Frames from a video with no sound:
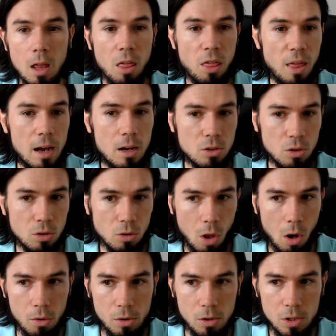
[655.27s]
thousand
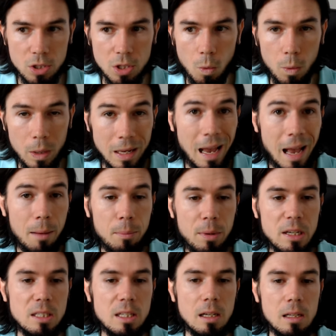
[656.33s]
dollars we got
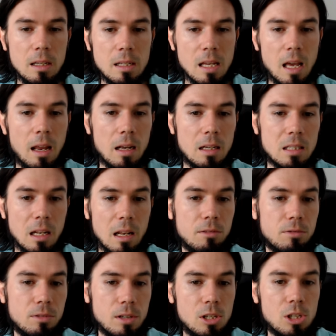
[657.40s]
basically a 10x
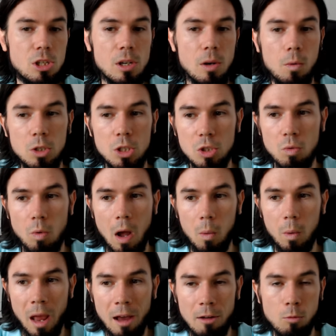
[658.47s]
leverage which is why
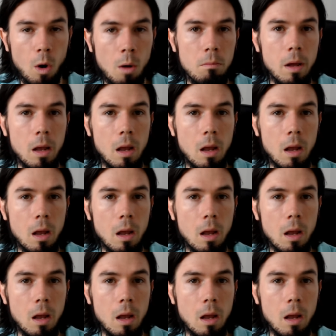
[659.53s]
we have one